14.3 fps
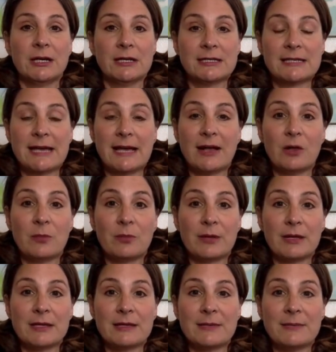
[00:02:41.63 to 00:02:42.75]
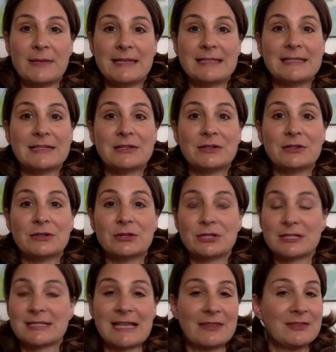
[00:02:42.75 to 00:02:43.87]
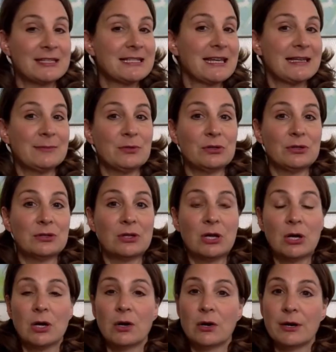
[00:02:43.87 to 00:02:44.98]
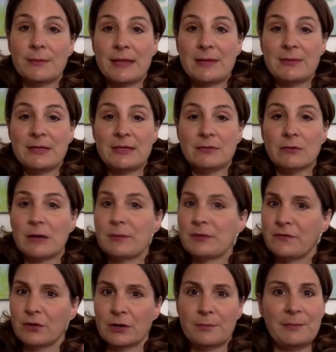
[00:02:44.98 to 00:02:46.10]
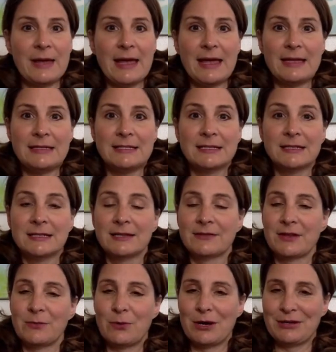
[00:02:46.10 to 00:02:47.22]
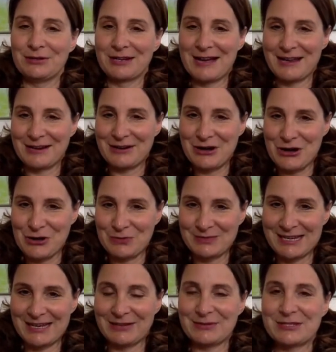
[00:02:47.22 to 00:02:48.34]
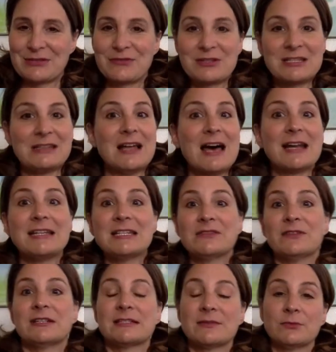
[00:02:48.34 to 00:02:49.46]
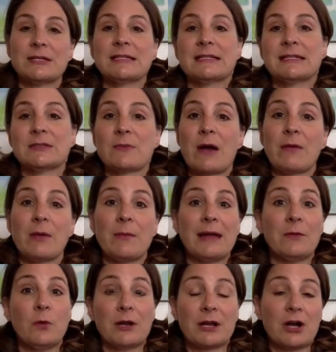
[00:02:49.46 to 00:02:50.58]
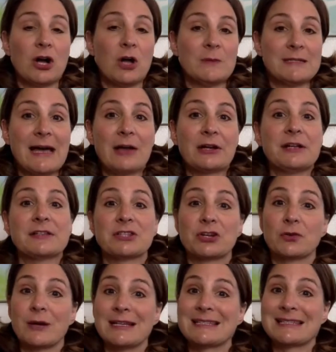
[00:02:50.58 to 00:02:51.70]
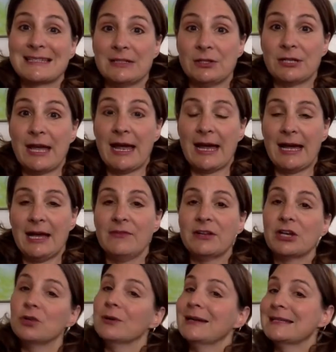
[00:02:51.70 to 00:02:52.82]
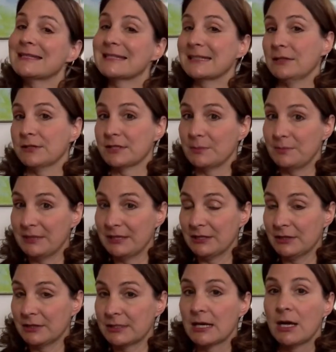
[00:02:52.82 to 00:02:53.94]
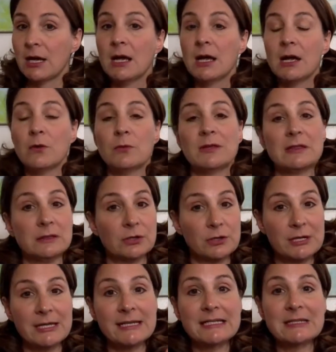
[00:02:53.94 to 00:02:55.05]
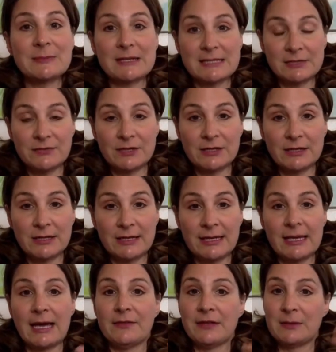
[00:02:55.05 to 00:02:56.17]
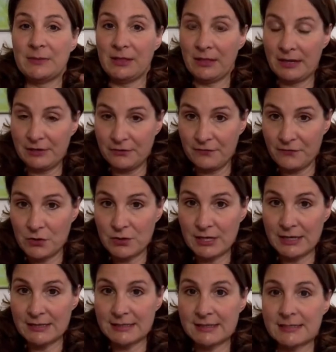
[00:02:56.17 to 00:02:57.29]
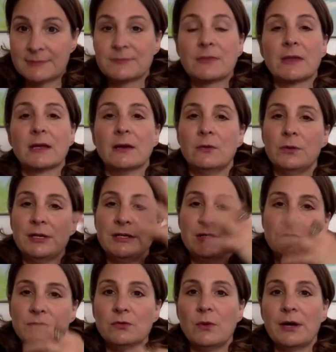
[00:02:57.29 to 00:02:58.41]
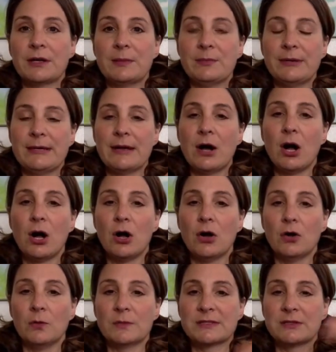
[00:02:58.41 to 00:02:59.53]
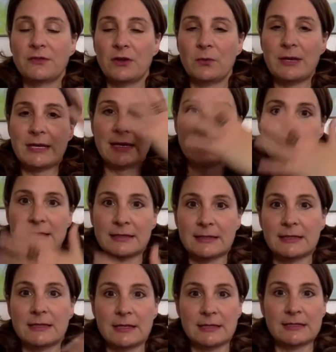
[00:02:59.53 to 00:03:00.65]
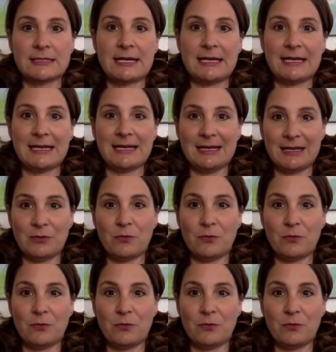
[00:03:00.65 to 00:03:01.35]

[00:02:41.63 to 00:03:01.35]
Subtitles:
to help make dinner or to set the table, or maybe right before bed they want you to kind of calm down. So there's a lot of different reasons why we might want to calm down, and it's a great skill to have and a great skill to build. With learning specifically and the ability to focus, we do want to be calm so that we can take in